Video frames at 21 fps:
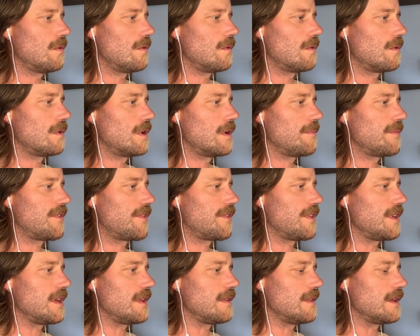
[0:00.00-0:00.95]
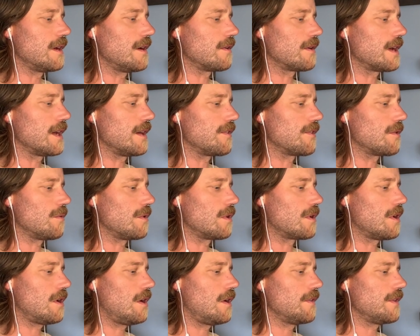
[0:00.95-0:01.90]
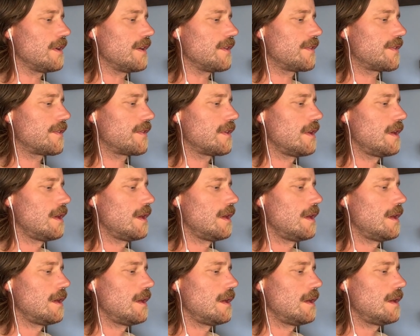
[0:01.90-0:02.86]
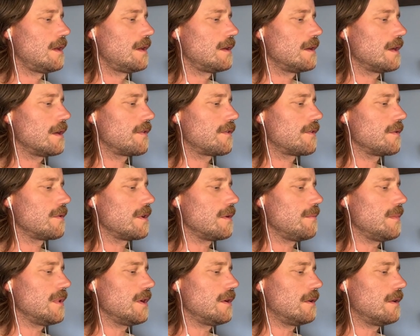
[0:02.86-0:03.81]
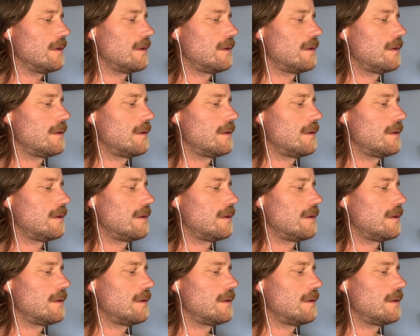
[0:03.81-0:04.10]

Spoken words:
what I'm seeing there, okay, so we'll call this, let's do it in mil.